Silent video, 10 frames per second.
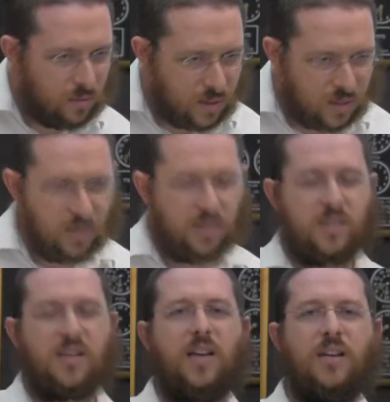
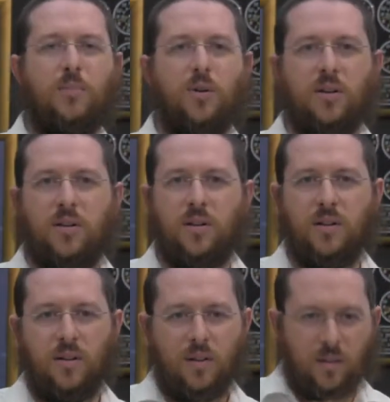study a book
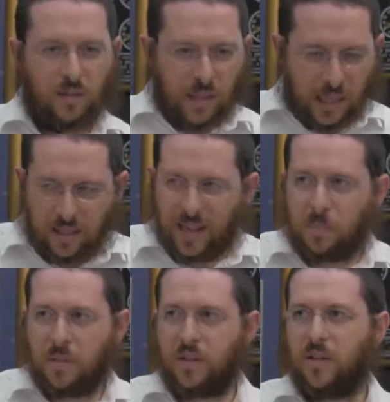in
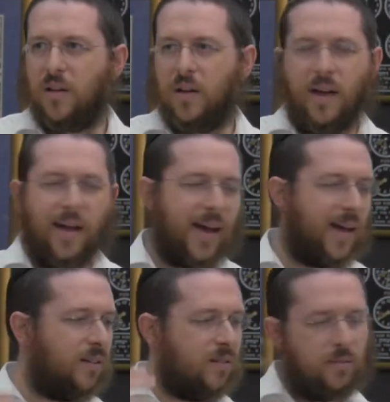depth
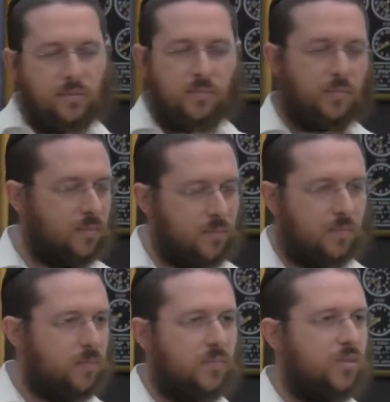and
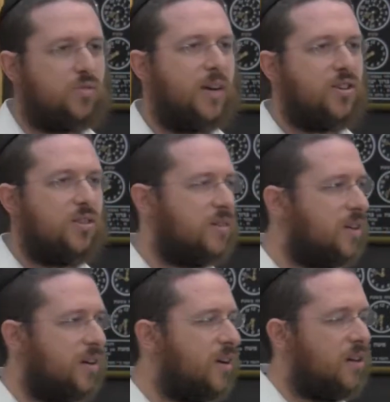distractions.
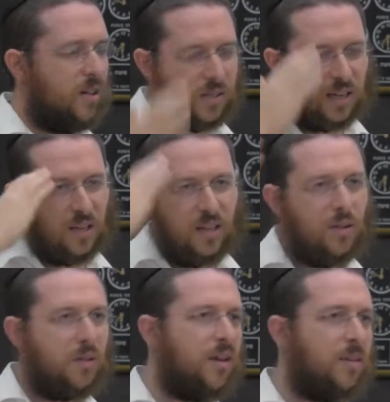Uh, suddenly
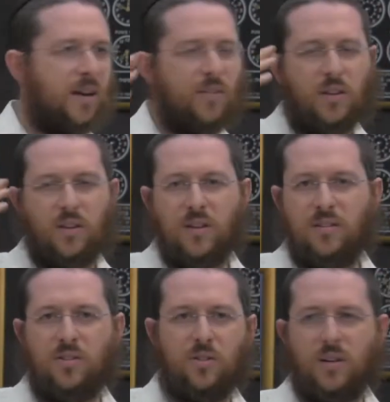you think about everything you
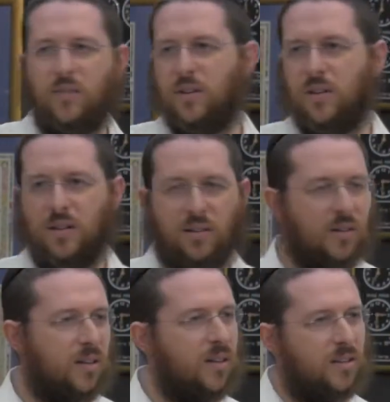need to do and everything you need, you,
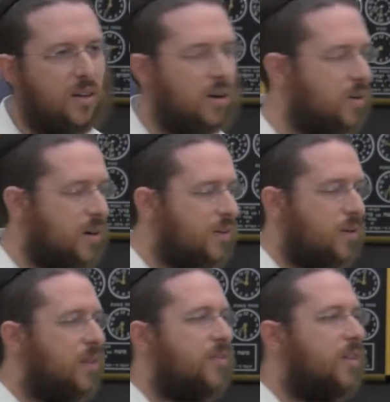you need to go and
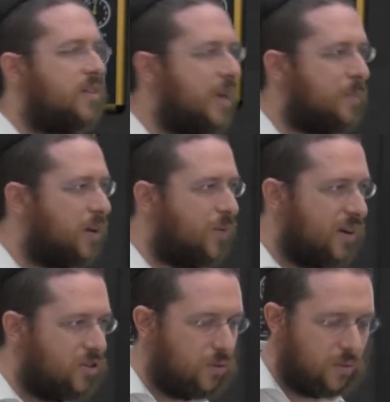everything that's happening
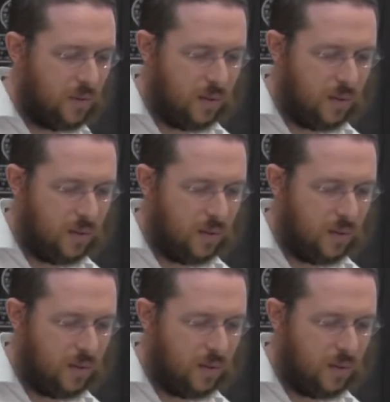around you.